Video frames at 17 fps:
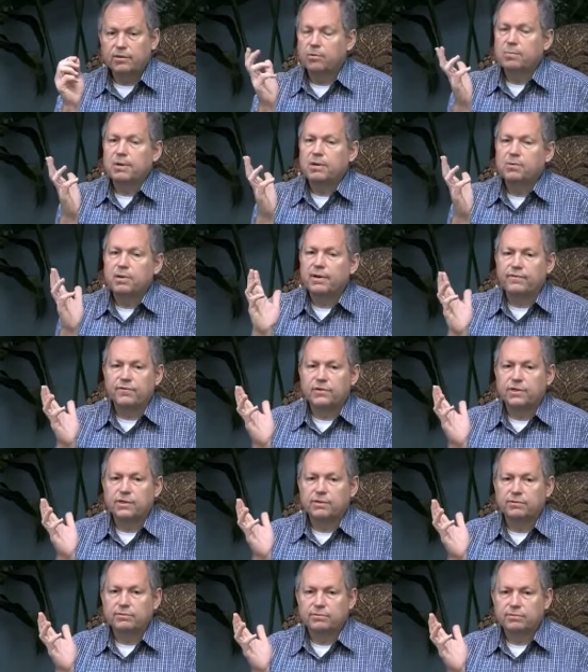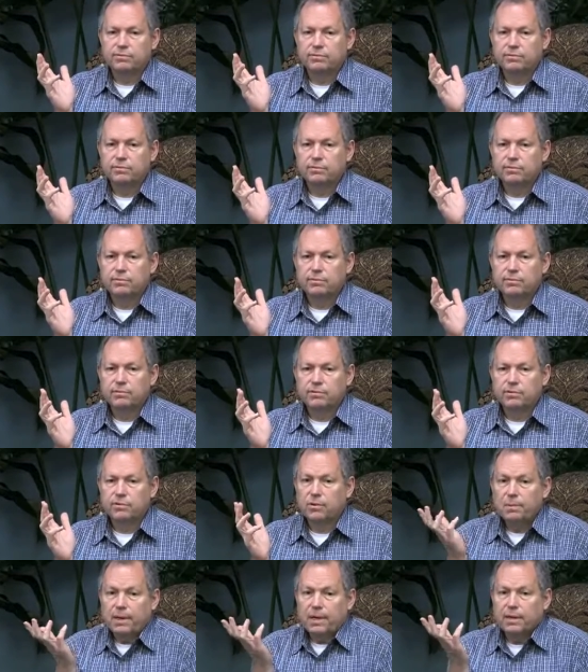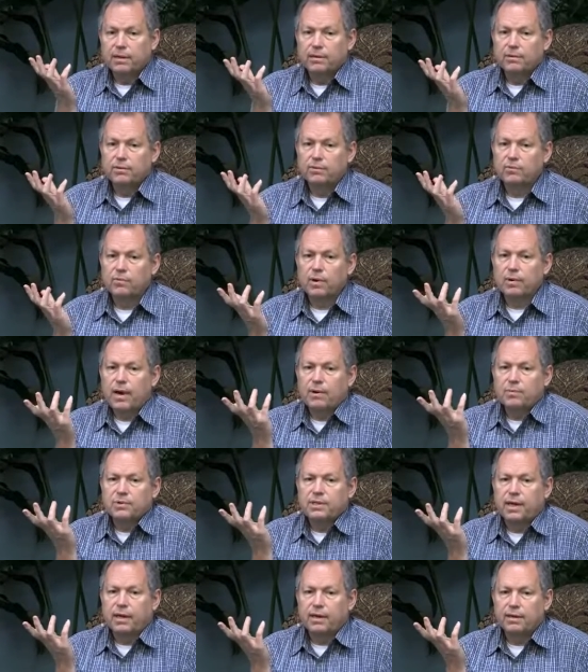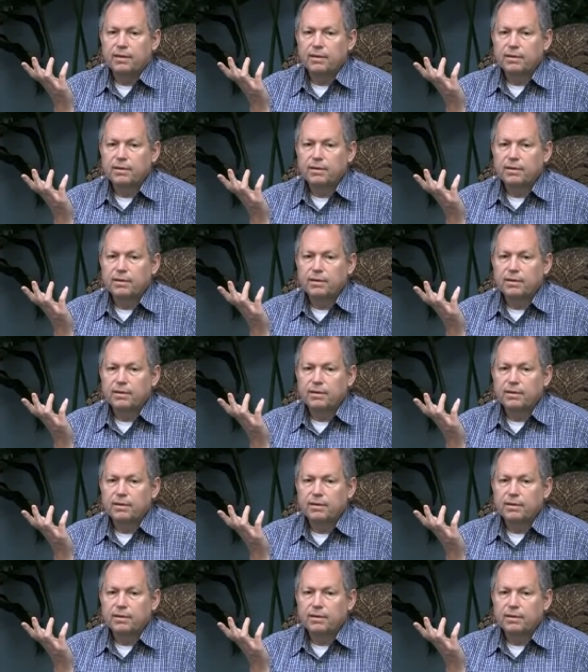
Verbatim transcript: Nobody will ever know. Nobody. How would they?